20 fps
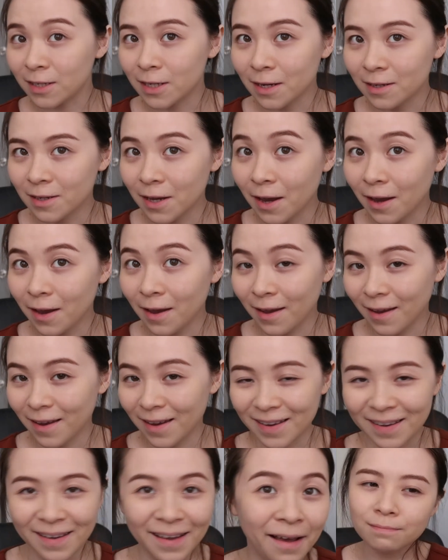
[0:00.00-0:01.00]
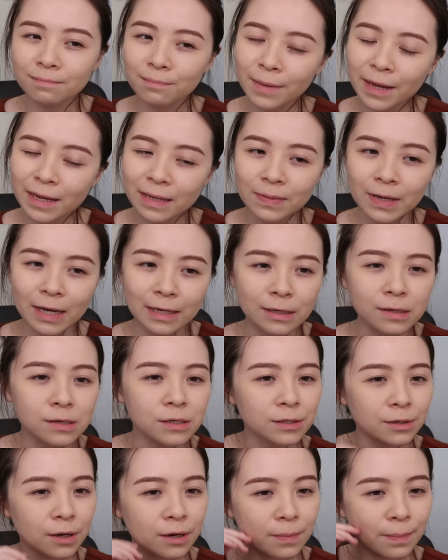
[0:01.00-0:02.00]
ding ding. Maybe I need to
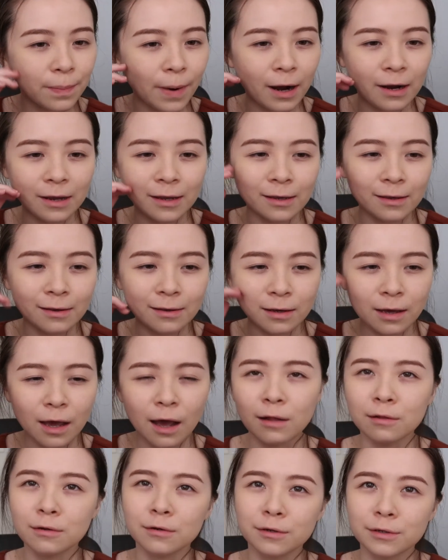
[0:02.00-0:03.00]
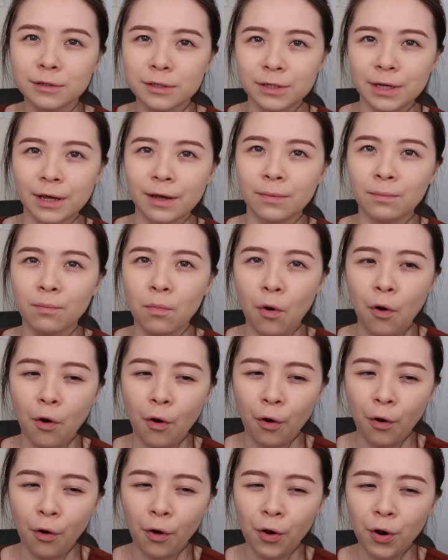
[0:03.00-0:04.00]
start buying colors that are
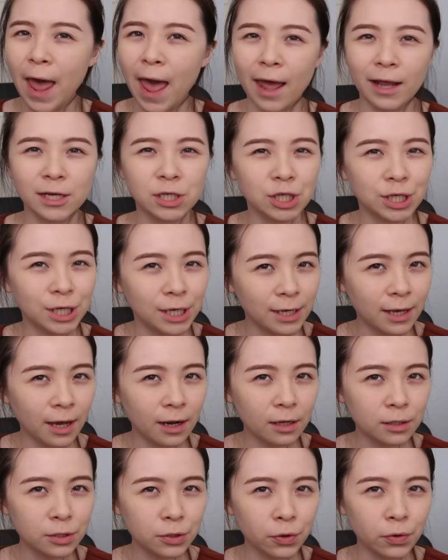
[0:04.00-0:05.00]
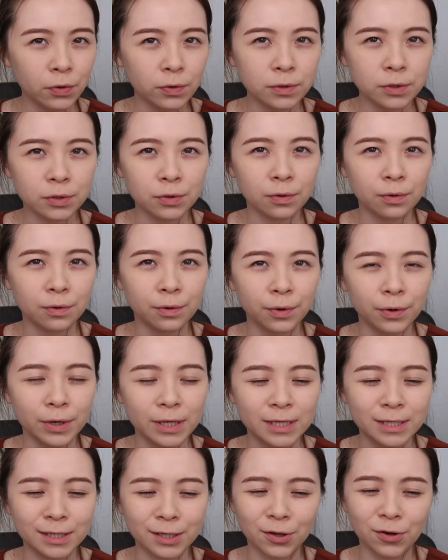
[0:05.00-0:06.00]
more ashy kind of tone. So
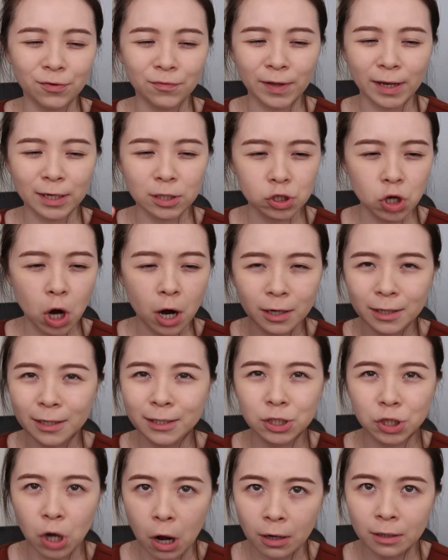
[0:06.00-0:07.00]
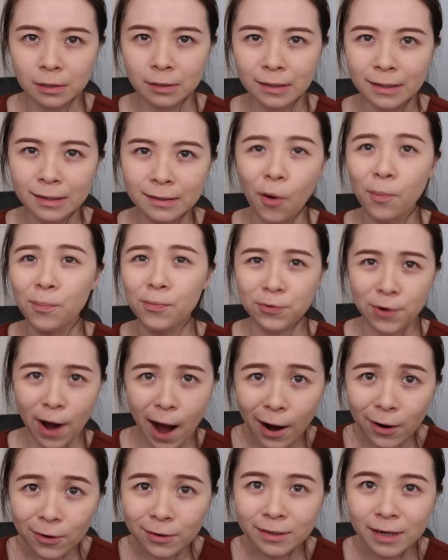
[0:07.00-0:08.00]
instead of like chocolate or
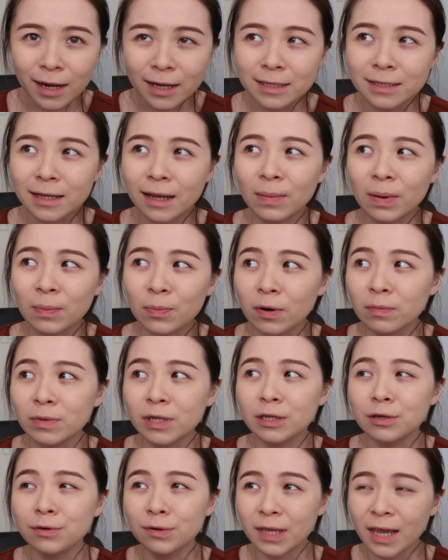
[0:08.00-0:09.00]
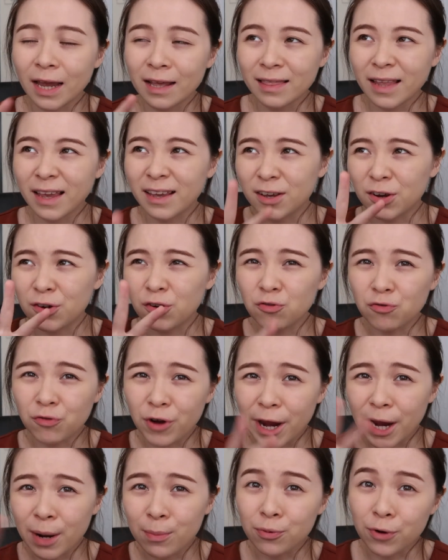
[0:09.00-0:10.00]
brown, next time I probably need to get like a
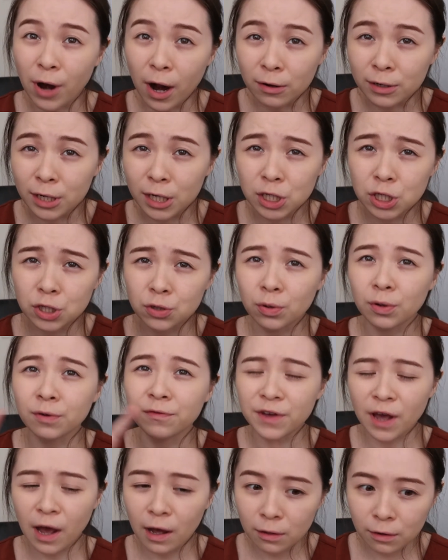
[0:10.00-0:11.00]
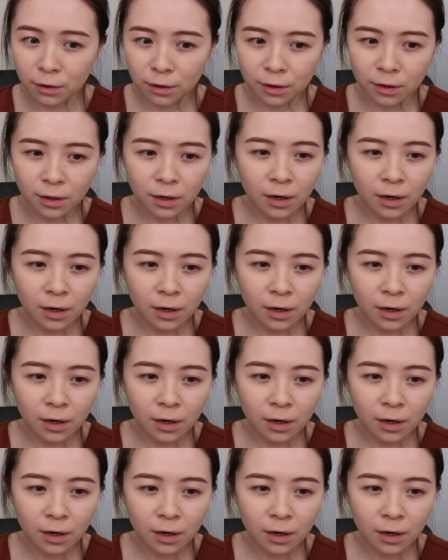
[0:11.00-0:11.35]
gray brownish sort of color.